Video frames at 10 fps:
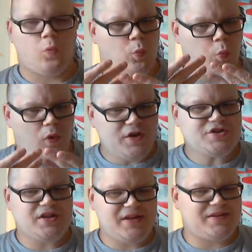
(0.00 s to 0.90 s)

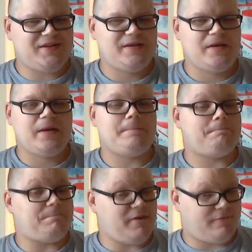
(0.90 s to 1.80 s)
Watch it
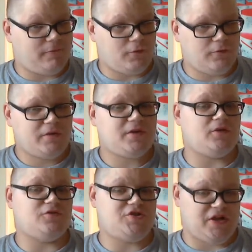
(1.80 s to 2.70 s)
before
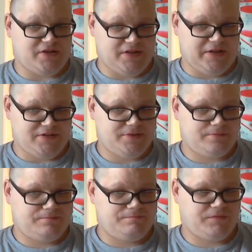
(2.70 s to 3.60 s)
you judge it.
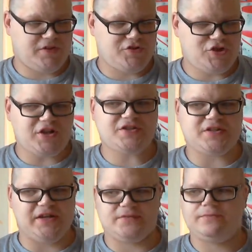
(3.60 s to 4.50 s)
Judge
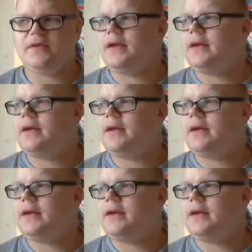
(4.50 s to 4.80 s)
it.